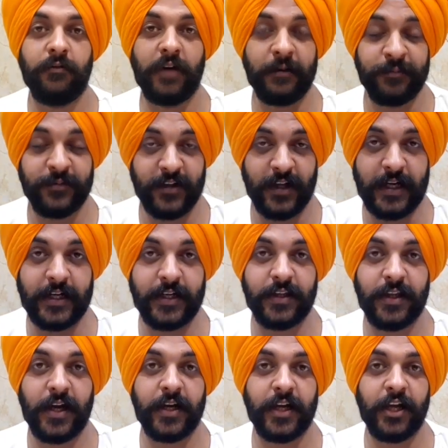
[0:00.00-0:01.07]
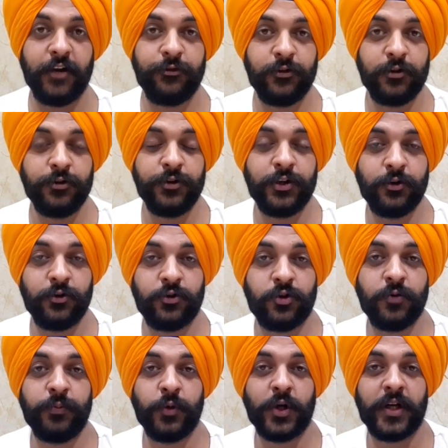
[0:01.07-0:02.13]
website that if you use to
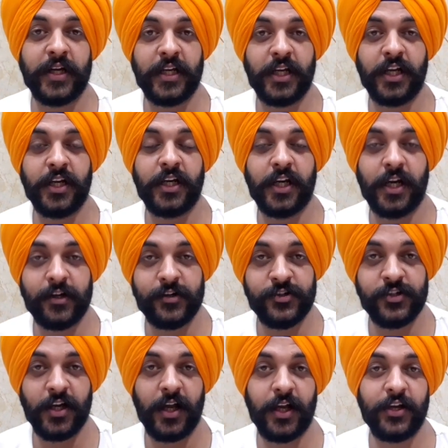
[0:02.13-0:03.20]
put in a nutshell,